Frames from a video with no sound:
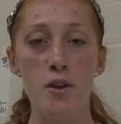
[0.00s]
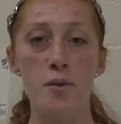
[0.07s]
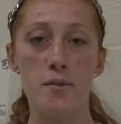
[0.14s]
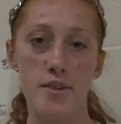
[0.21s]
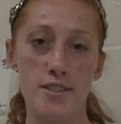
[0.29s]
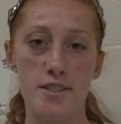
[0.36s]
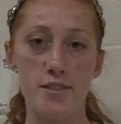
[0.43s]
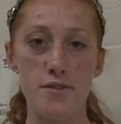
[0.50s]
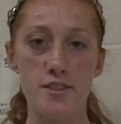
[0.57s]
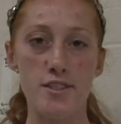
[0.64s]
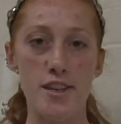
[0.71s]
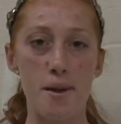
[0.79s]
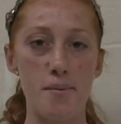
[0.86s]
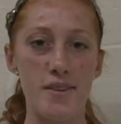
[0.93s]
Reasons for
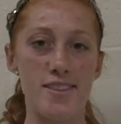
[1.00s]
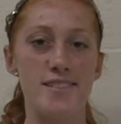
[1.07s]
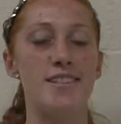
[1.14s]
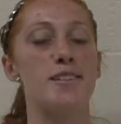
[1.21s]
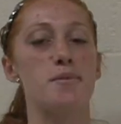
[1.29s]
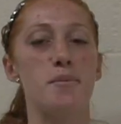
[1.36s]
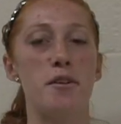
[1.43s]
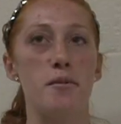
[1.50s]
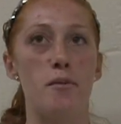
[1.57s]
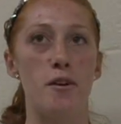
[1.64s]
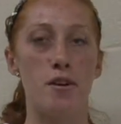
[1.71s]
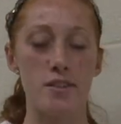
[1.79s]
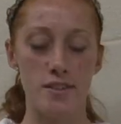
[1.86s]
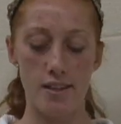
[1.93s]
stopping the 6-minute
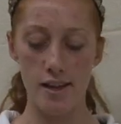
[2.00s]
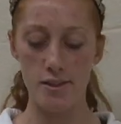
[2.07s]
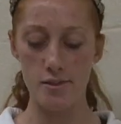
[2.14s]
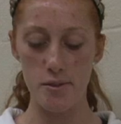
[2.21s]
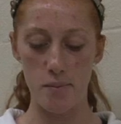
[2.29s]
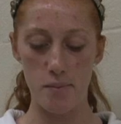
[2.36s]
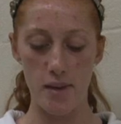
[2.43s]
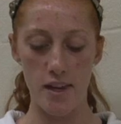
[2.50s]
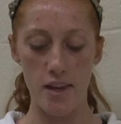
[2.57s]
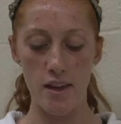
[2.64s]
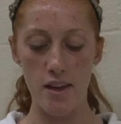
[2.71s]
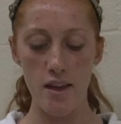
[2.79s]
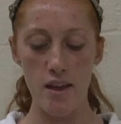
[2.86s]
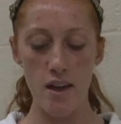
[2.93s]
walk test would
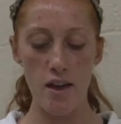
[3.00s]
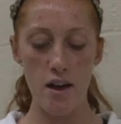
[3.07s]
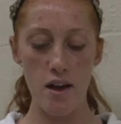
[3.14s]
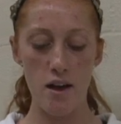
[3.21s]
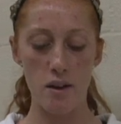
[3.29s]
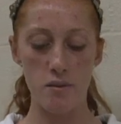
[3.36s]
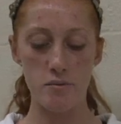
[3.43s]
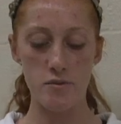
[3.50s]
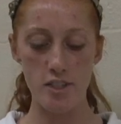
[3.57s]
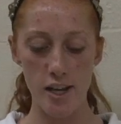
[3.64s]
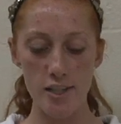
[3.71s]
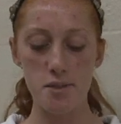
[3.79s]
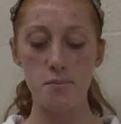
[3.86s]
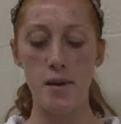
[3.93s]
be
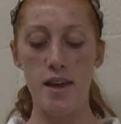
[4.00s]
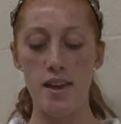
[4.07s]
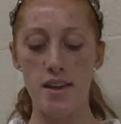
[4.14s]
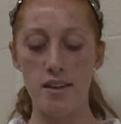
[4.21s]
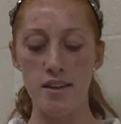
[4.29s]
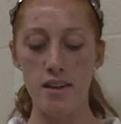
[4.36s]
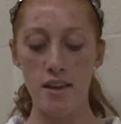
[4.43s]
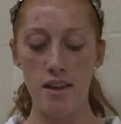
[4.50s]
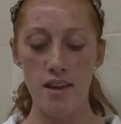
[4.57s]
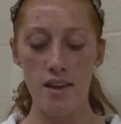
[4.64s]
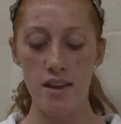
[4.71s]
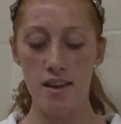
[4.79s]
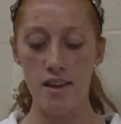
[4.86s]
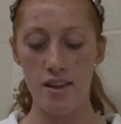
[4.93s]
chest pain,
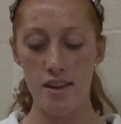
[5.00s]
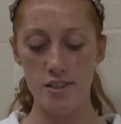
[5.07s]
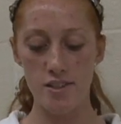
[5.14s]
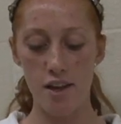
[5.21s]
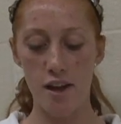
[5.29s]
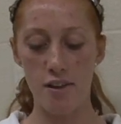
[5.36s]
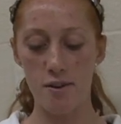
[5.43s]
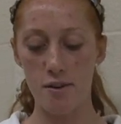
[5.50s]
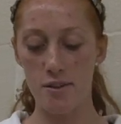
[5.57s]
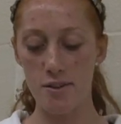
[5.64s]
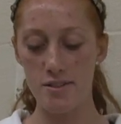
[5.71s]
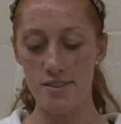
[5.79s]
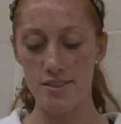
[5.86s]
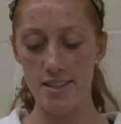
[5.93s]

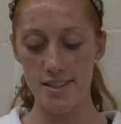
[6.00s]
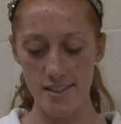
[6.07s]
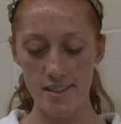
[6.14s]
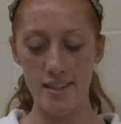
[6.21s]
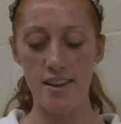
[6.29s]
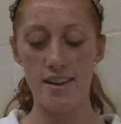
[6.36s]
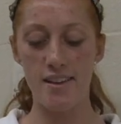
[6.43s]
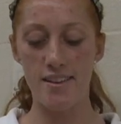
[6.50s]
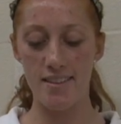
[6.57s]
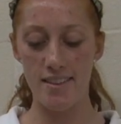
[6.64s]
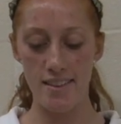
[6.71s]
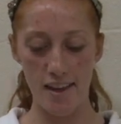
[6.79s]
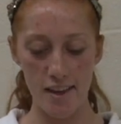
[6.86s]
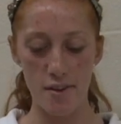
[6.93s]
intolerable dyspnea,
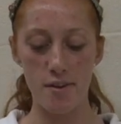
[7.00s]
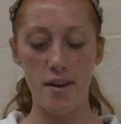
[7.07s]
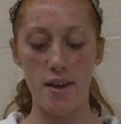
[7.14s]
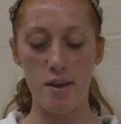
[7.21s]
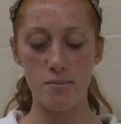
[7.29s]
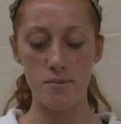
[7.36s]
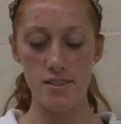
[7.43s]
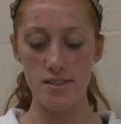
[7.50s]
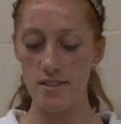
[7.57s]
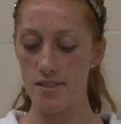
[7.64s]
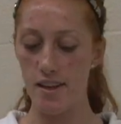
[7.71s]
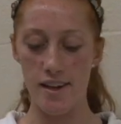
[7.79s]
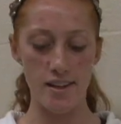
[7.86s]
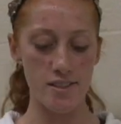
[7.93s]
leg cramps,
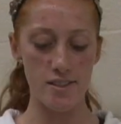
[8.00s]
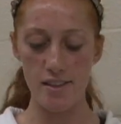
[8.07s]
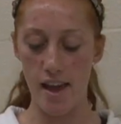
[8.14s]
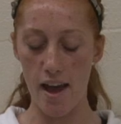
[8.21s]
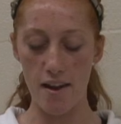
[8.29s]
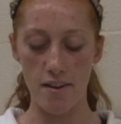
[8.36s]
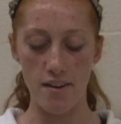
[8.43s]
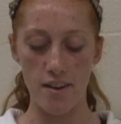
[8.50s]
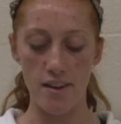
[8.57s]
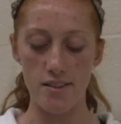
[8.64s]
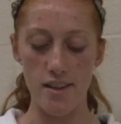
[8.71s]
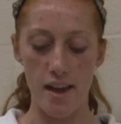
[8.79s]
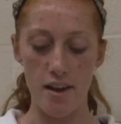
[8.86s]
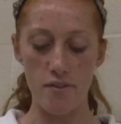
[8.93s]
any
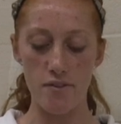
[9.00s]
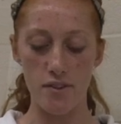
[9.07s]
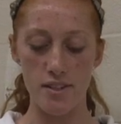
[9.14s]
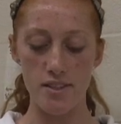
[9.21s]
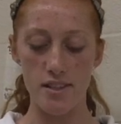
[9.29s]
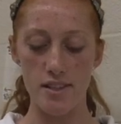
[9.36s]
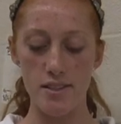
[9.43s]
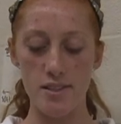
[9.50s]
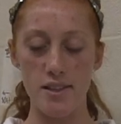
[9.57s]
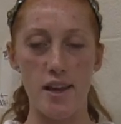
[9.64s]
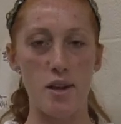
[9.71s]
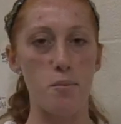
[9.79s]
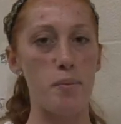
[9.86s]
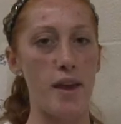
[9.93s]
staggering, diaphoresis,
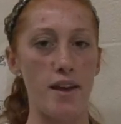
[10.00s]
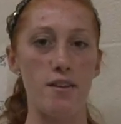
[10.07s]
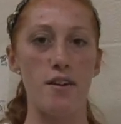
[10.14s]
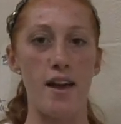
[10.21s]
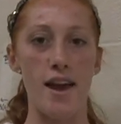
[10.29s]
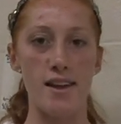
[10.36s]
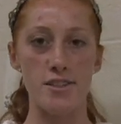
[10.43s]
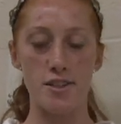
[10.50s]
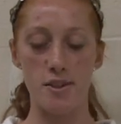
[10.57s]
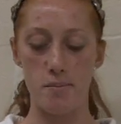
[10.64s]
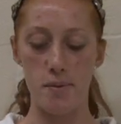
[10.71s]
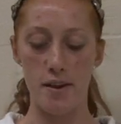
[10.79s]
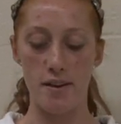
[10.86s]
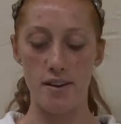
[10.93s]
and a pale or ashen
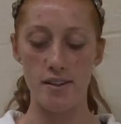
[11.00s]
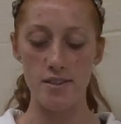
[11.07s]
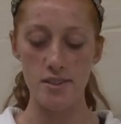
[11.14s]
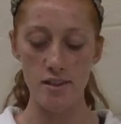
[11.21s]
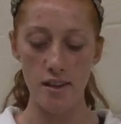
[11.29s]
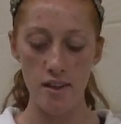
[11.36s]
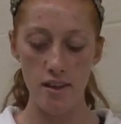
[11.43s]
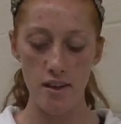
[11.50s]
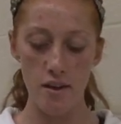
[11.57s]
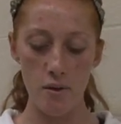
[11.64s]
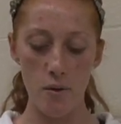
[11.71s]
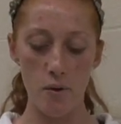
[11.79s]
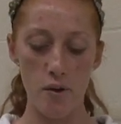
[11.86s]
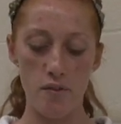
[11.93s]
appearance.
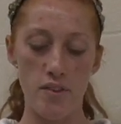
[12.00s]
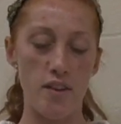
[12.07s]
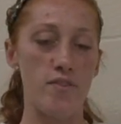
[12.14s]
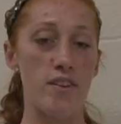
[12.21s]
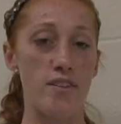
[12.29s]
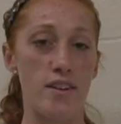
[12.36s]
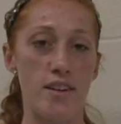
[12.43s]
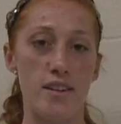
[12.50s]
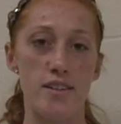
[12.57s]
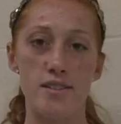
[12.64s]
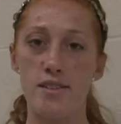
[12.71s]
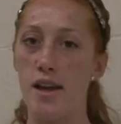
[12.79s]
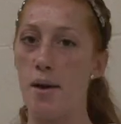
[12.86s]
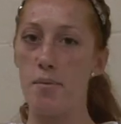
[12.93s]
Or if they feel they need to
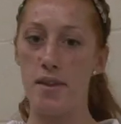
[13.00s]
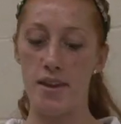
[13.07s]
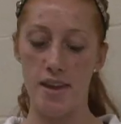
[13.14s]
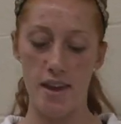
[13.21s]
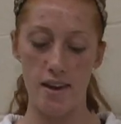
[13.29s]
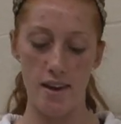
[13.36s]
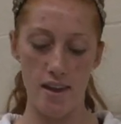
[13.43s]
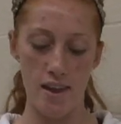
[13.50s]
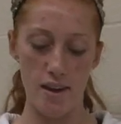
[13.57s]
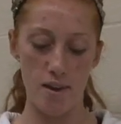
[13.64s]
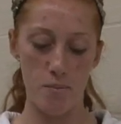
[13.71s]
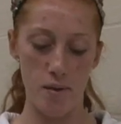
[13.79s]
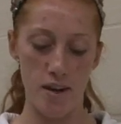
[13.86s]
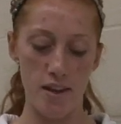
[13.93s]
stop, they can at
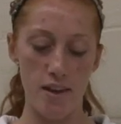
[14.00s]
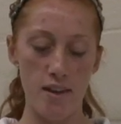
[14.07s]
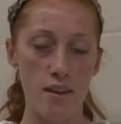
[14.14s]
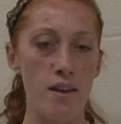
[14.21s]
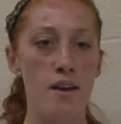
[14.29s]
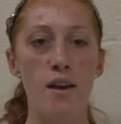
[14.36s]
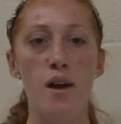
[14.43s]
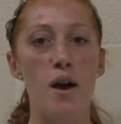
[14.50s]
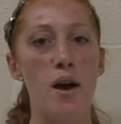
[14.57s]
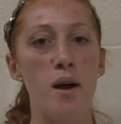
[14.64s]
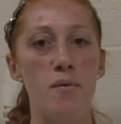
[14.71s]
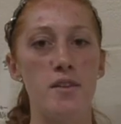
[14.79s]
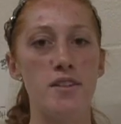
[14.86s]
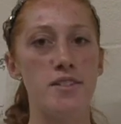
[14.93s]
any minute.
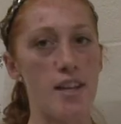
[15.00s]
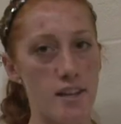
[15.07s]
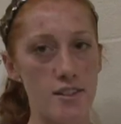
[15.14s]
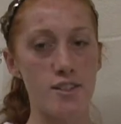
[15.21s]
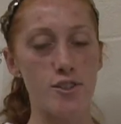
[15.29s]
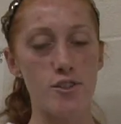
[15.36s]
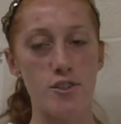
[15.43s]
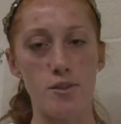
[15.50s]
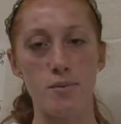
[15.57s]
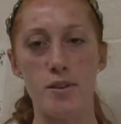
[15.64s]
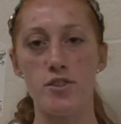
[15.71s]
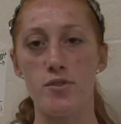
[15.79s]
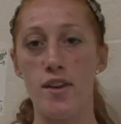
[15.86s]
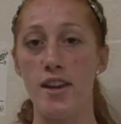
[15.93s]
The technician should
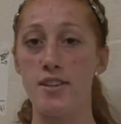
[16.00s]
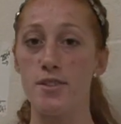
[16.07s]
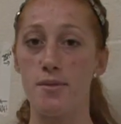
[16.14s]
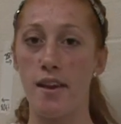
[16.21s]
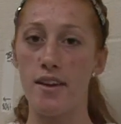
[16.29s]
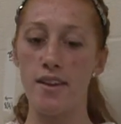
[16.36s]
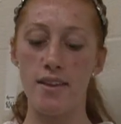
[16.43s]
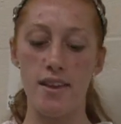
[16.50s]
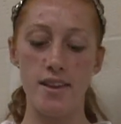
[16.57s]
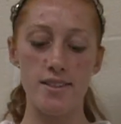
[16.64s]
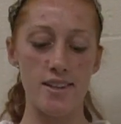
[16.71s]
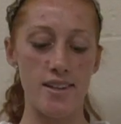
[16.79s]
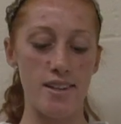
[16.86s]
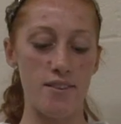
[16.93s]
be trained to
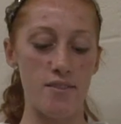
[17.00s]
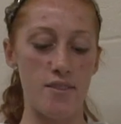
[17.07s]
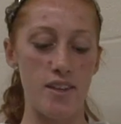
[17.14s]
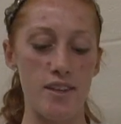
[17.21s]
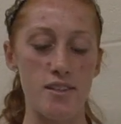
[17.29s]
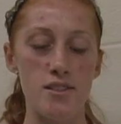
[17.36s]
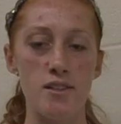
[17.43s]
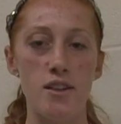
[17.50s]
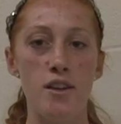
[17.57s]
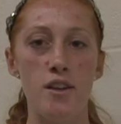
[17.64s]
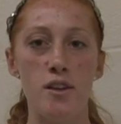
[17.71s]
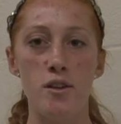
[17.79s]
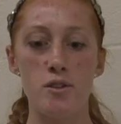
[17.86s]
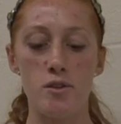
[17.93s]
recognize any of these
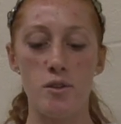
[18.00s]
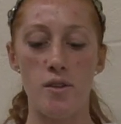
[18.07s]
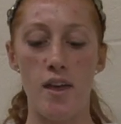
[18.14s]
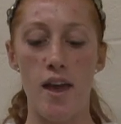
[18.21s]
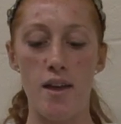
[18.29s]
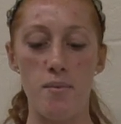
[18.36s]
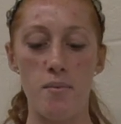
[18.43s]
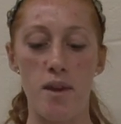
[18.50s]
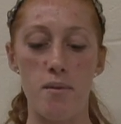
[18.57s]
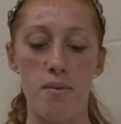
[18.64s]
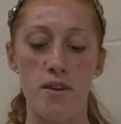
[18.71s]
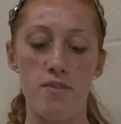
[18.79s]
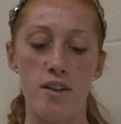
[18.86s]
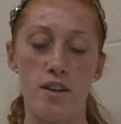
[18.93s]
so that
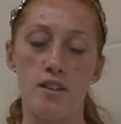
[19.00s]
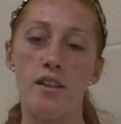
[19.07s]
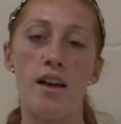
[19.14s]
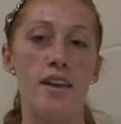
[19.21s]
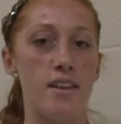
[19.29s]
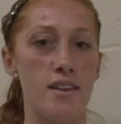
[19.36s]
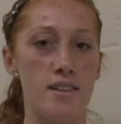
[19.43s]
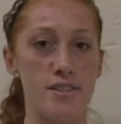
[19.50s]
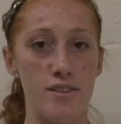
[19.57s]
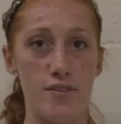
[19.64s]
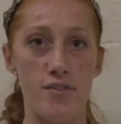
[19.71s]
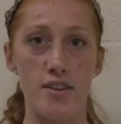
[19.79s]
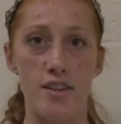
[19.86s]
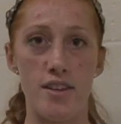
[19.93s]
maybe if the client isn't
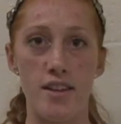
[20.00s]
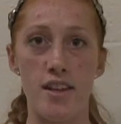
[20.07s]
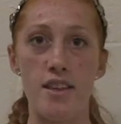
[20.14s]
feeling